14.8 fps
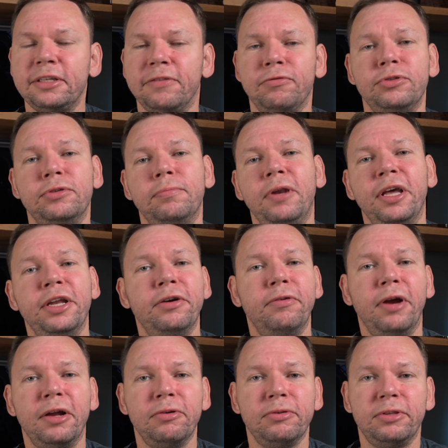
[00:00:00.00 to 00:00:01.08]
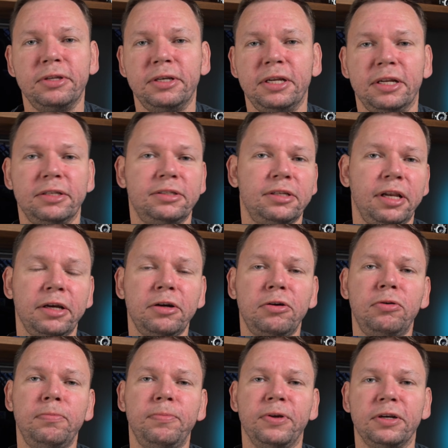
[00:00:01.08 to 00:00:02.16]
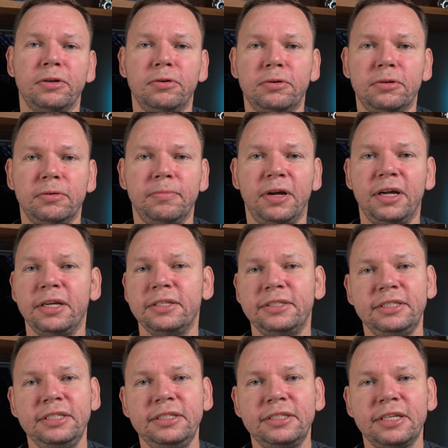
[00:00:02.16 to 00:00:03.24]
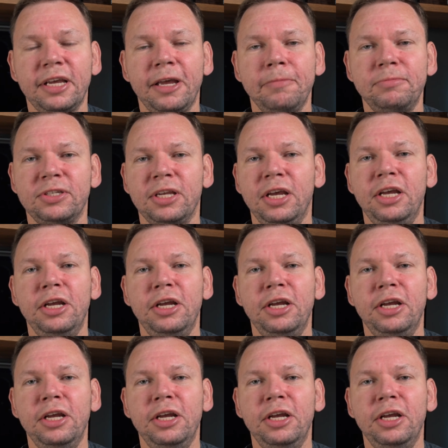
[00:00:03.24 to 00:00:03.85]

I've also played around with it at Slangkop and Kogelbaai seascapes.